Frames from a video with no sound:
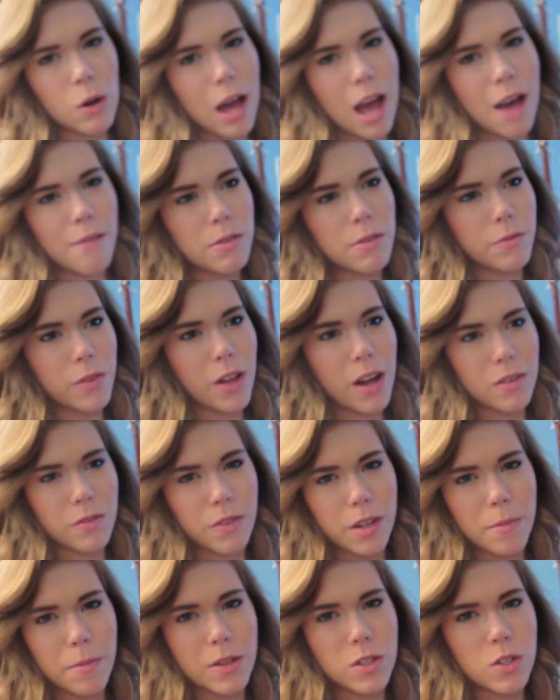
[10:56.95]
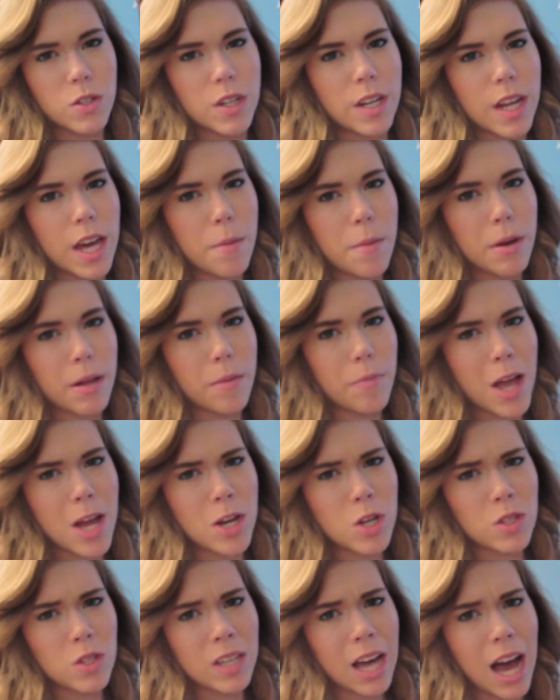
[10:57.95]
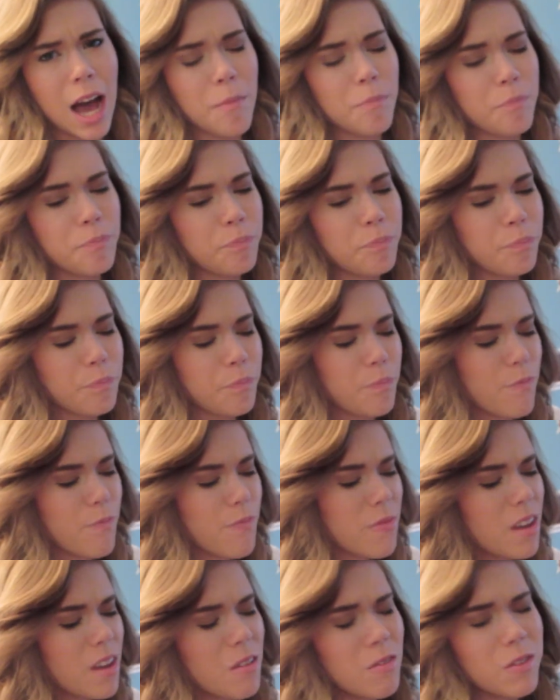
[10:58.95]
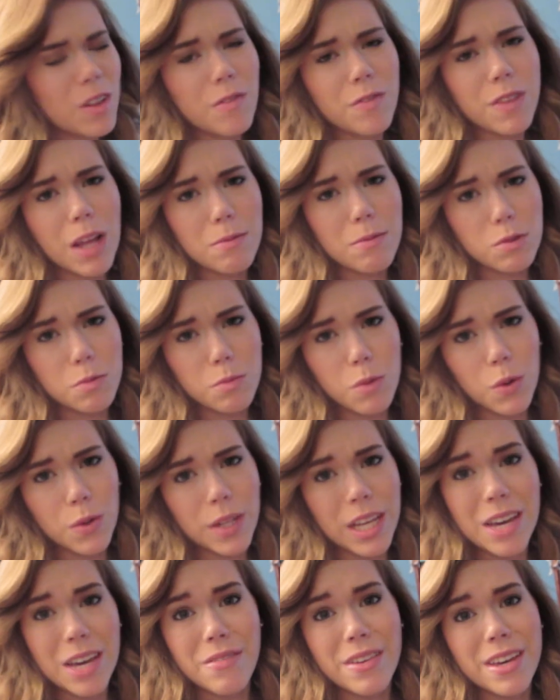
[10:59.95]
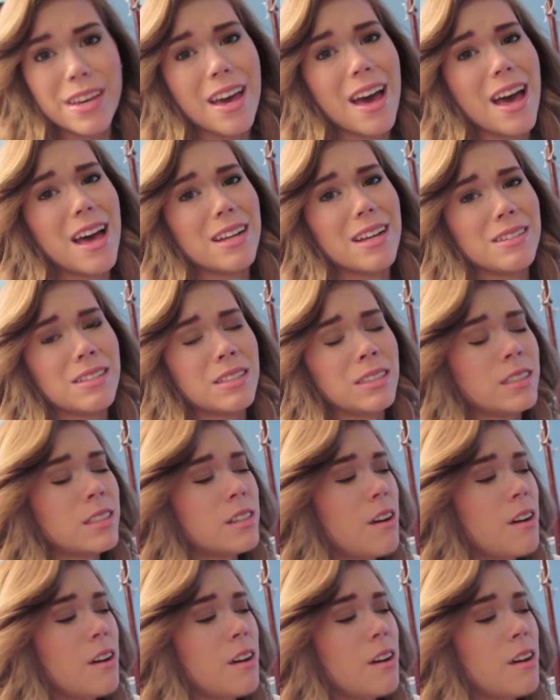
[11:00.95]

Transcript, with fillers: I haven't vlogged very much today, but I just got flip-flops from Old Navy, and